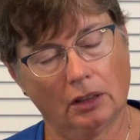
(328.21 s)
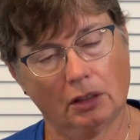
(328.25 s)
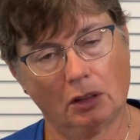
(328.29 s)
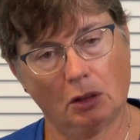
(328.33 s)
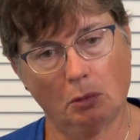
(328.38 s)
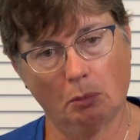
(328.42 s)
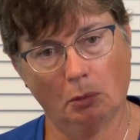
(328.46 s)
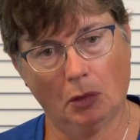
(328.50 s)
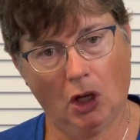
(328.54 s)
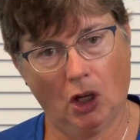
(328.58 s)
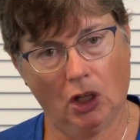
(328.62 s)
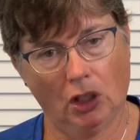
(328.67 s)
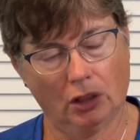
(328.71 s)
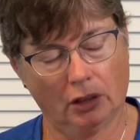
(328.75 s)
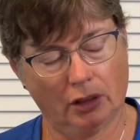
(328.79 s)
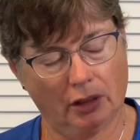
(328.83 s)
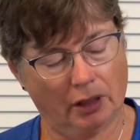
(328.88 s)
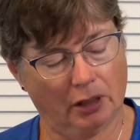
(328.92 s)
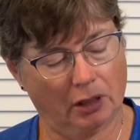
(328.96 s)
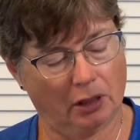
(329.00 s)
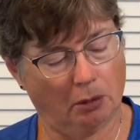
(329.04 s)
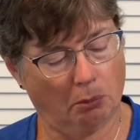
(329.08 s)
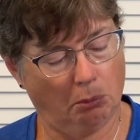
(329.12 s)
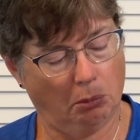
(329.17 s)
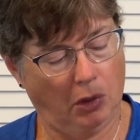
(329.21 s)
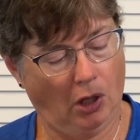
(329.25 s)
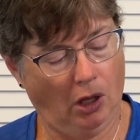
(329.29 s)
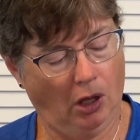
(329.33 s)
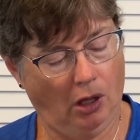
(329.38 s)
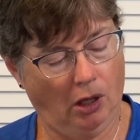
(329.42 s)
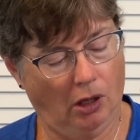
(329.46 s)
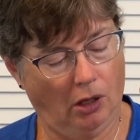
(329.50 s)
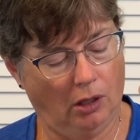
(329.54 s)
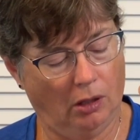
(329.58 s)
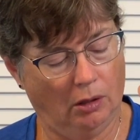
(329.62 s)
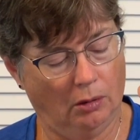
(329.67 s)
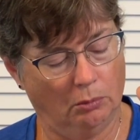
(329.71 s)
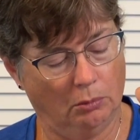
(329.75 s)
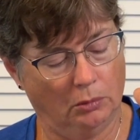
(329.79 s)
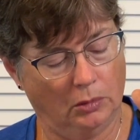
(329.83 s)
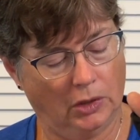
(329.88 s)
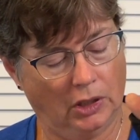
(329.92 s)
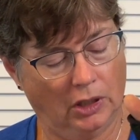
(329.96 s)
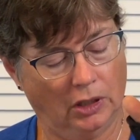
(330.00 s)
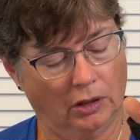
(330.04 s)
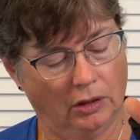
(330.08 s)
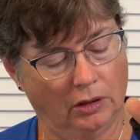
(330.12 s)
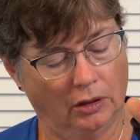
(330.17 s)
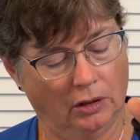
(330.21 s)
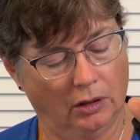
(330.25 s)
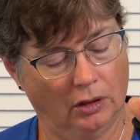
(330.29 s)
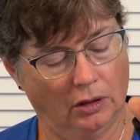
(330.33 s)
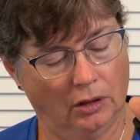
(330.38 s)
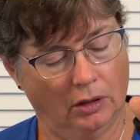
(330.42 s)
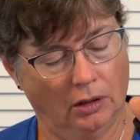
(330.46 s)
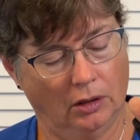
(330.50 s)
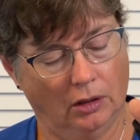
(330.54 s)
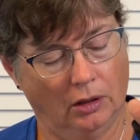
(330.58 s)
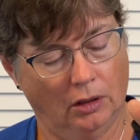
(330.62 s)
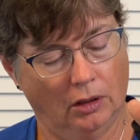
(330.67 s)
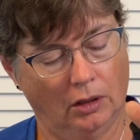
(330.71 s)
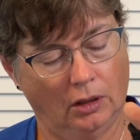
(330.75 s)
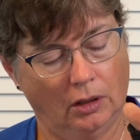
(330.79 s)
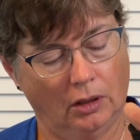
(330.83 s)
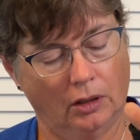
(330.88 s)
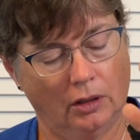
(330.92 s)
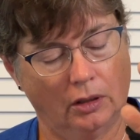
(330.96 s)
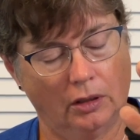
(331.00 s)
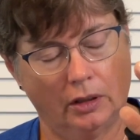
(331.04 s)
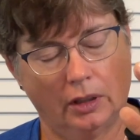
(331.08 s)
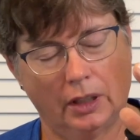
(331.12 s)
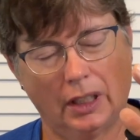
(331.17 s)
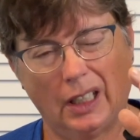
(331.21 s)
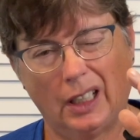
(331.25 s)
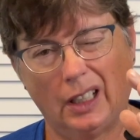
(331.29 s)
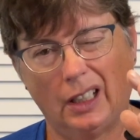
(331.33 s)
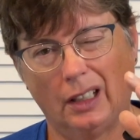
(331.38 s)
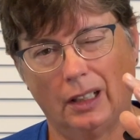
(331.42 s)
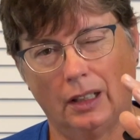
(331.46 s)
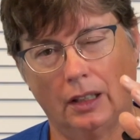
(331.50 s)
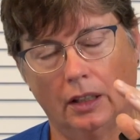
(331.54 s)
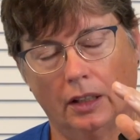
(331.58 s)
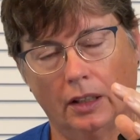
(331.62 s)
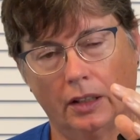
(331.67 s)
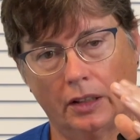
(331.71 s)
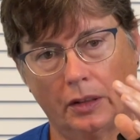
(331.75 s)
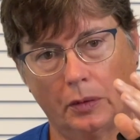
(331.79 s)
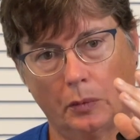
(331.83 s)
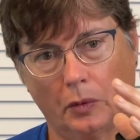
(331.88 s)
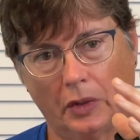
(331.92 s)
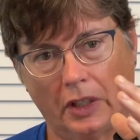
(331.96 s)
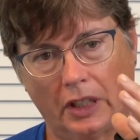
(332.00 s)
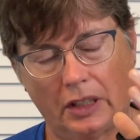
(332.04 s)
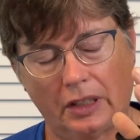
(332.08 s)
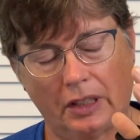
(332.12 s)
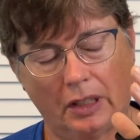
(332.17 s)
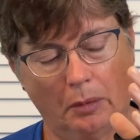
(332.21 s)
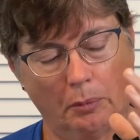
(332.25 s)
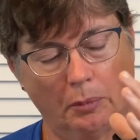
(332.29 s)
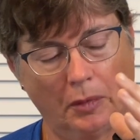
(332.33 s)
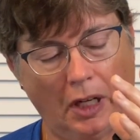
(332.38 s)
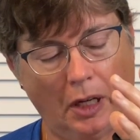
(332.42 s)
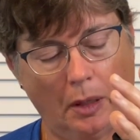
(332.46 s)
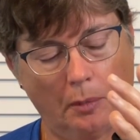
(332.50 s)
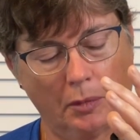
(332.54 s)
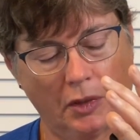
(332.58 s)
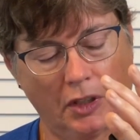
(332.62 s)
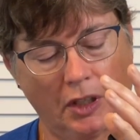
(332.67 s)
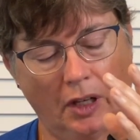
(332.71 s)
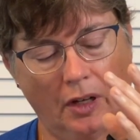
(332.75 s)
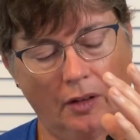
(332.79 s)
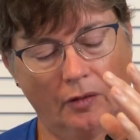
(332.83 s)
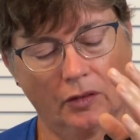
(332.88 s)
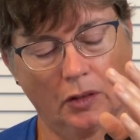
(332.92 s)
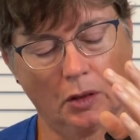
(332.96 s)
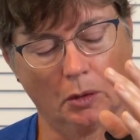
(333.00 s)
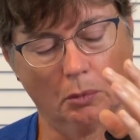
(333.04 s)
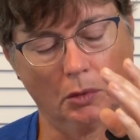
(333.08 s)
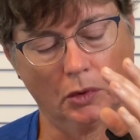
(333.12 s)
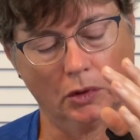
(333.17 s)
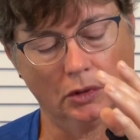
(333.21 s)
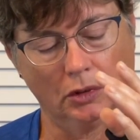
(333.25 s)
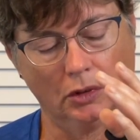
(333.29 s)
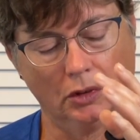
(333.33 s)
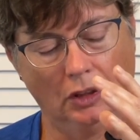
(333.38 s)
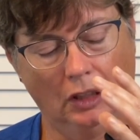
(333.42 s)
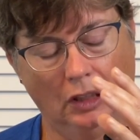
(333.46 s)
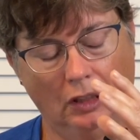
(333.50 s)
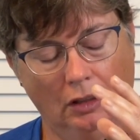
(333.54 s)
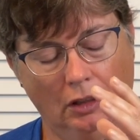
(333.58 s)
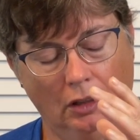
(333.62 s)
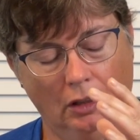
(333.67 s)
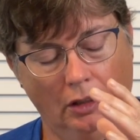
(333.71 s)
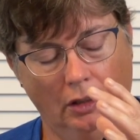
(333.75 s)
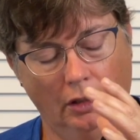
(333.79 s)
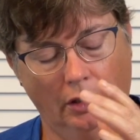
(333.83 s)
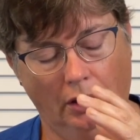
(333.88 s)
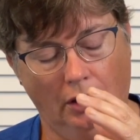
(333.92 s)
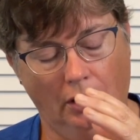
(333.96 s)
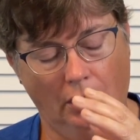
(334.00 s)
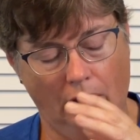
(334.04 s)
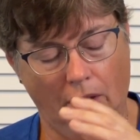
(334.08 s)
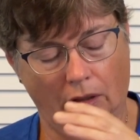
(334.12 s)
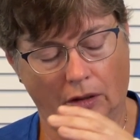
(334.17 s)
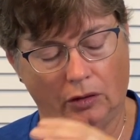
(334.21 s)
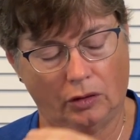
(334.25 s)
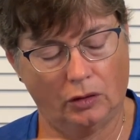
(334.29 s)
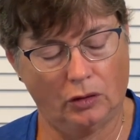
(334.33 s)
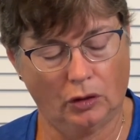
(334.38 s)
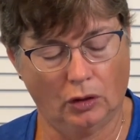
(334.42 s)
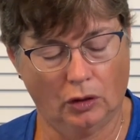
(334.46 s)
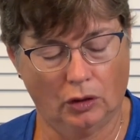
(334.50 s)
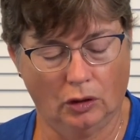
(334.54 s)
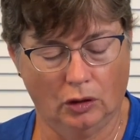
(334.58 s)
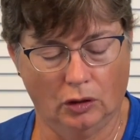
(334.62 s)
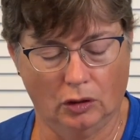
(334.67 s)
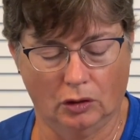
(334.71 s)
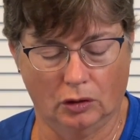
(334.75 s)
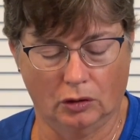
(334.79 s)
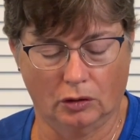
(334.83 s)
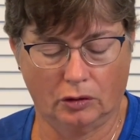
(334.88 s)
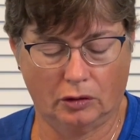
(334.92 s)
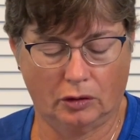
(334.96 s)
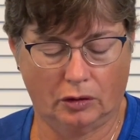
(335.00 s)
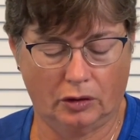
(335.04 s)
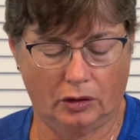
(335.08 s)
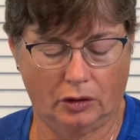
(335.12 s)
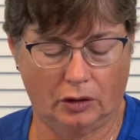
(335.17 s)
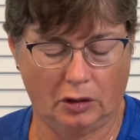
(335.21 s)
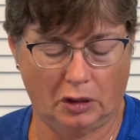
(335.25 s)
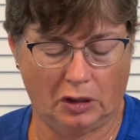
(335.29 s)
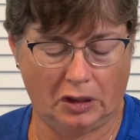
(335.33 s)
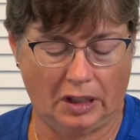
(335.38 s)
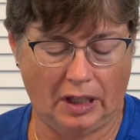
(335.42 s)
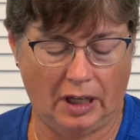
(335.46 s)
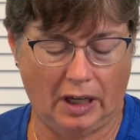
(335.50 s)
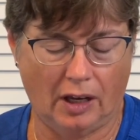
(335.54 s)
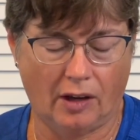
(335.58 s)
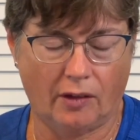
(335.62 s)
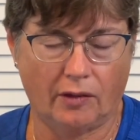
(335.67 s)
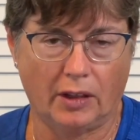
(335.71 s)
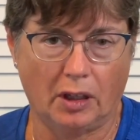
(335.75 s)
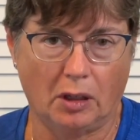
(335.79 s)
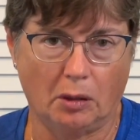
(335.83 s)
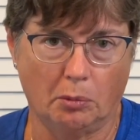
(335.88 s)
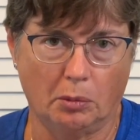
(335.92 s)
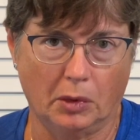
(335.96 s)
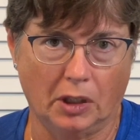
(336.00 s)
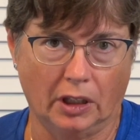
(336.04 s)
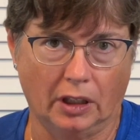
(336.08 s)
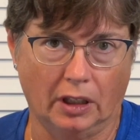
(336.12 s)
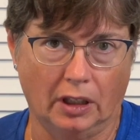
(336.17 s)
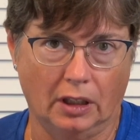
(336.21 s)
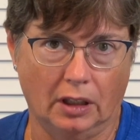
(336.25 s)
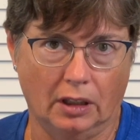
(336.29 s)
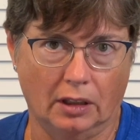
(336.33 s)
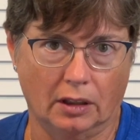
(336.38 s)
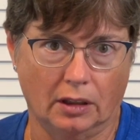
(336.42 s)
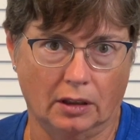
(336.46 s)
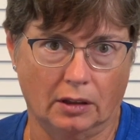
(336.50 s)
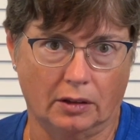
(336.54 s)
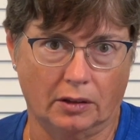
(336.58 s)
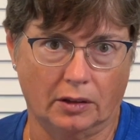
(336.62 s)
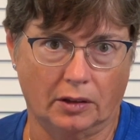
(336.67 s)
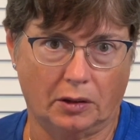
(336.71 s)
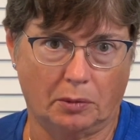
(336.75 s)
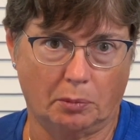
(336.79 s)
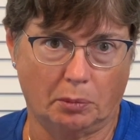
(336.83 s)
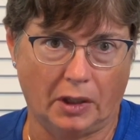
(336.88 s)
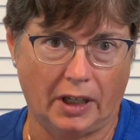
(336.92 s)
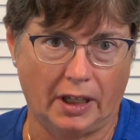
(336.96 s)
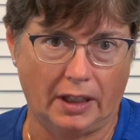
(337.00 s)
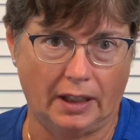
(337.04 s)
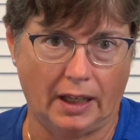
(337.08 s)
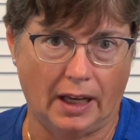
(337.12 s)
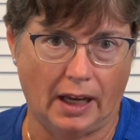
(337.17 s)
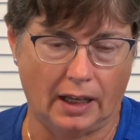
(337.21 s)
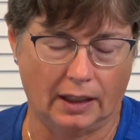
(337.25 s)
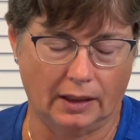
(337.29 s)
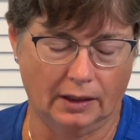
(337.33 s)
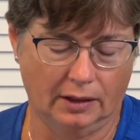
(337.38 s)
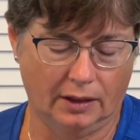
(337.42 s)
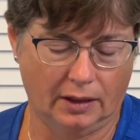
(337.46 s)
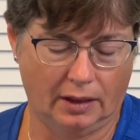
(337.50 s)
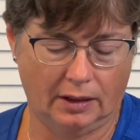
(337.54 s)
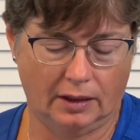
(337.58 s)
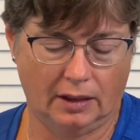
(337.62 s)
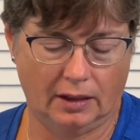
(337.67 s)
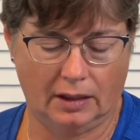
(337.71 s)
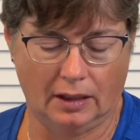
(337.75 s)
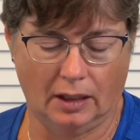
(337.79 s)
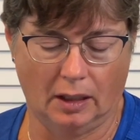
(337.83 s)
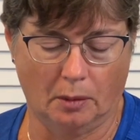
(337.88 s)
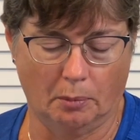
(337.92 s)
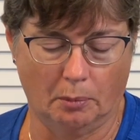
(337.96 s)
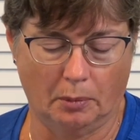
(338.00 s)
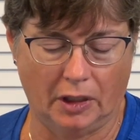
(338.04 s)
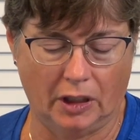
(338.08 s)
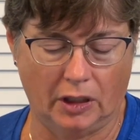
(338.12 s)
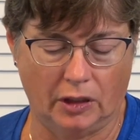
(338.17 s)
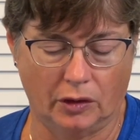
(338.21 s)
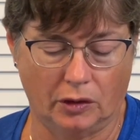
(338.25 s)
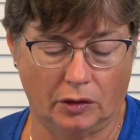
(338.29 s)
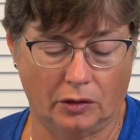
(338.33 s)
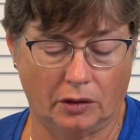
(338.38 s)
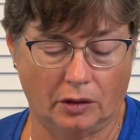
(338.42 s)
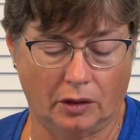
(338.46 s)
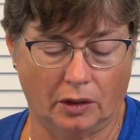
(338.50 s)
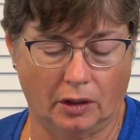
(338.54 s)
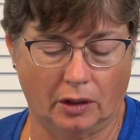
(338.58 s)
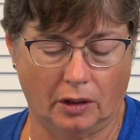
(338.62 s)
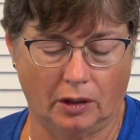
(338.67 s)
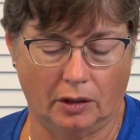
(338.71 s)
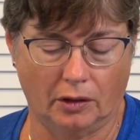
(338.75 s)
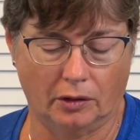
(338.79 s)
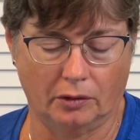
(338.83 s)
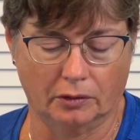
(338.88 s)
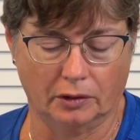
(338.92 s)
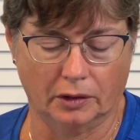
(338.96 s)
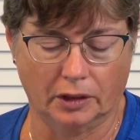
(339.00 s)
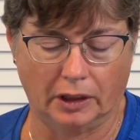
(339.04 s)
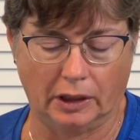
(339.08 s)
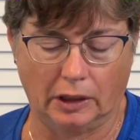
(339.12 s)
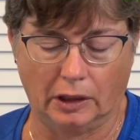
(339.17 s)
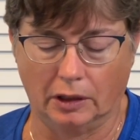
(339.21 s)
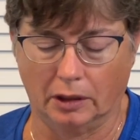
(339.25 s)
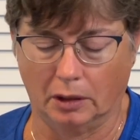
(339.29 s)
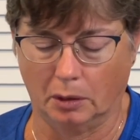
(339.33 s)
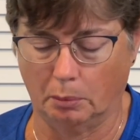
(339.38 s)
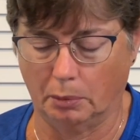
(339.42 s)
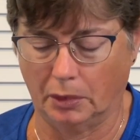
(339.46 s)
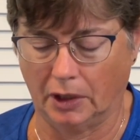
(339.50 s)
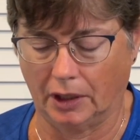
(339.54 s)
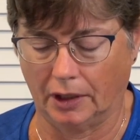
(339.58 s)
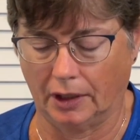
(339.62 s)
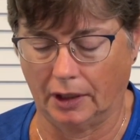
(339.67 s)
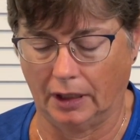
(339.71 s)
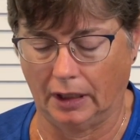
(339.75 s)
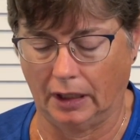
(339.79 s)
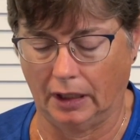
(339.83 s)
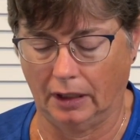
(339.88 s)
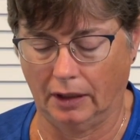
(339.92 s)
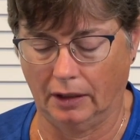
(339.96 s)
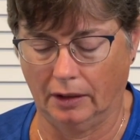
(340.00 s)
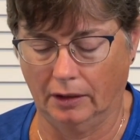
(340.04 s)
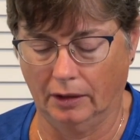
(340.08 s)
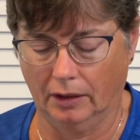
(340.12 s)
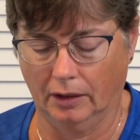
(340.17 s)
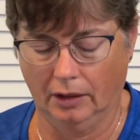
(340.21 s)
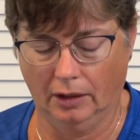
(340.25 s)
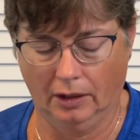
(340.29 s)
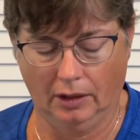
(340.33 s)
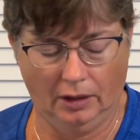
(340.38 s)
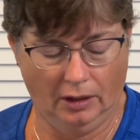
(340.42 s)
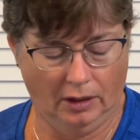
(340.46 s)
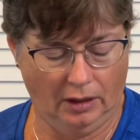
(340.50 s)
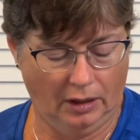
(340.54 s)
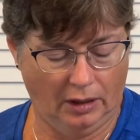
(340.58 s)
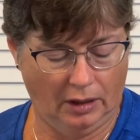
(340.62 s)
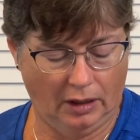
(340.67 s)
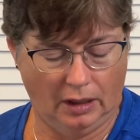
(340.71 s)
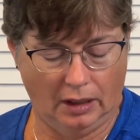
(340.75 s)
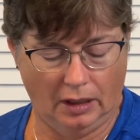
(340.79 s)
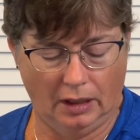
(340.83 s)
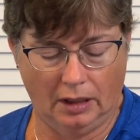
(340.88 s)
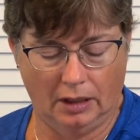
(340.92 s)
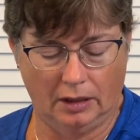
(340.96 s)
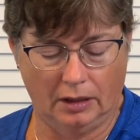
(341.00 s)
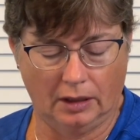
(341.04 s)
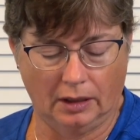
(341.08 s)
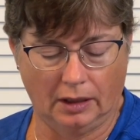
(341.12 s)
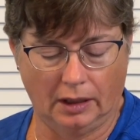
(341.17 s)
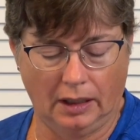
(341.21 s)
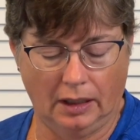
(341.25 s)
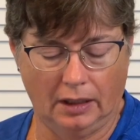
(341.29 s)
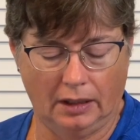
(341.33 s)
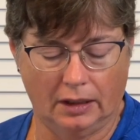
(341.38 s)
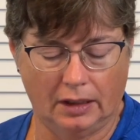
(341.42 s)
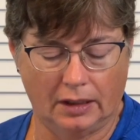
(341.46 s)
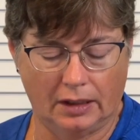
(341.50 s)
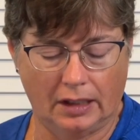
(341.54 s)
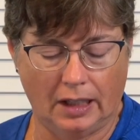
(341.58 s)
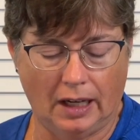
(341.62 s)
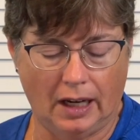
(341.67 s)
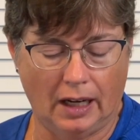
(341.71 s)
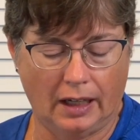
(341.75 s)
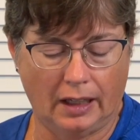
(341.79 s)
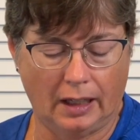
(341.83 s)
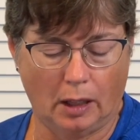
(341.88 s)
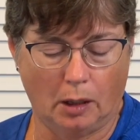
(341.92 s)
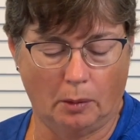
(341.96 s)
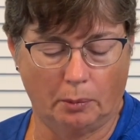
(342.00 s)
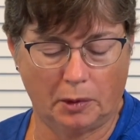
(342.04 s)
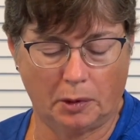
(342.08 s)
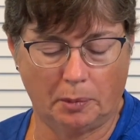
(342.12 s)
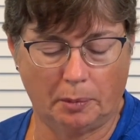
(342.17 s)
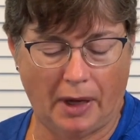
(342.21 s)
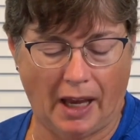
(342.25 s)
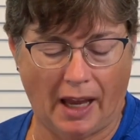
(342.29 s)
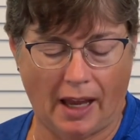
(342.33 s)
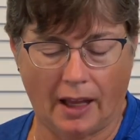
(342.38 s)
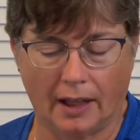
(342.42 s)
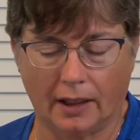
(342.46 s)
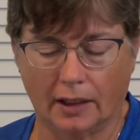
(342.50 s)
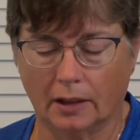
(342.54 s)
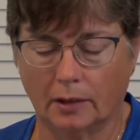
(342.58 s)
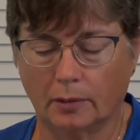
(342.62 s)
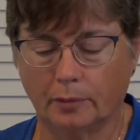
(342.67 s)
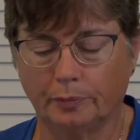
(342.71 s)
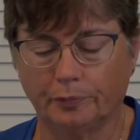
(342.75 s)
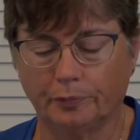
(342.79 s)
smaller in the palm than is what's sometimes comfortable. So just to have the ability to spread that some is a really good ability. And again, the sock helps pad it.